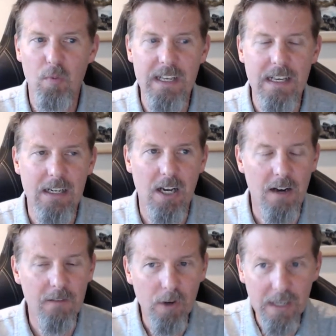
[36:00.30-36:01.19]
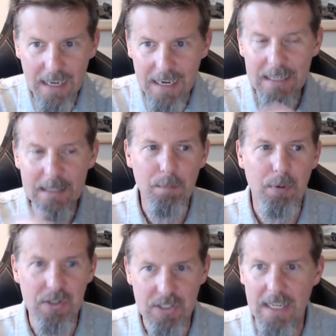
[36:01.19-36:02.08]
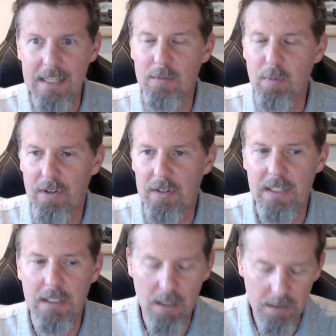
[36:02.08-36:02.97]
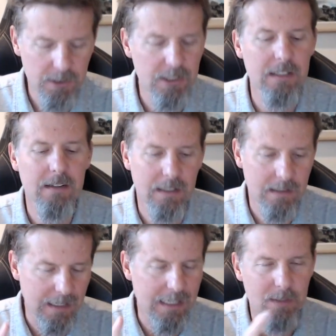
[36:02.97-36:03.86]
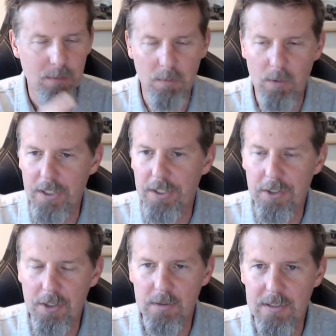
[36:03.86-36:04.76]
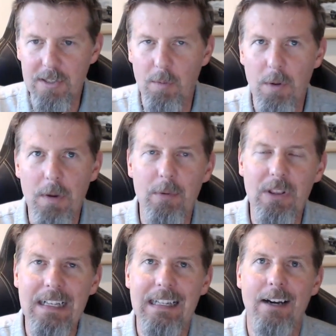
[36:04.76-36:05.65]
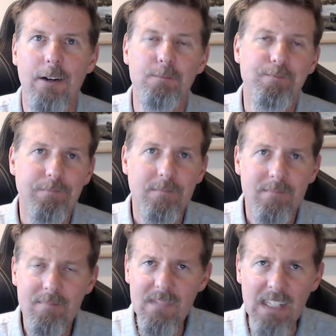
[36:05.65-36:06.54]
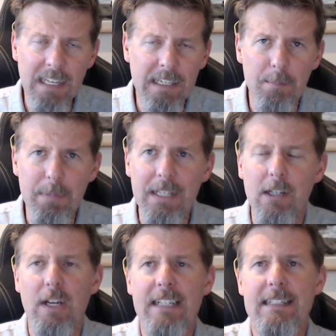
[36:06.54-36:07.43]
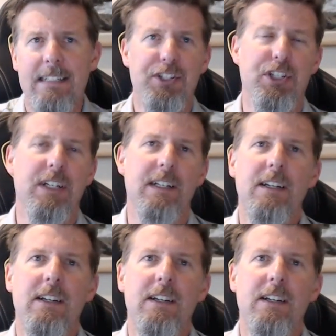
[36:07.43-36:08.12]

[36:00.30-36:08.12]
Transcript: we covering 80% with our technology? Then that's what we're going to do. And so we went with the cloud. Ended up being a great decision.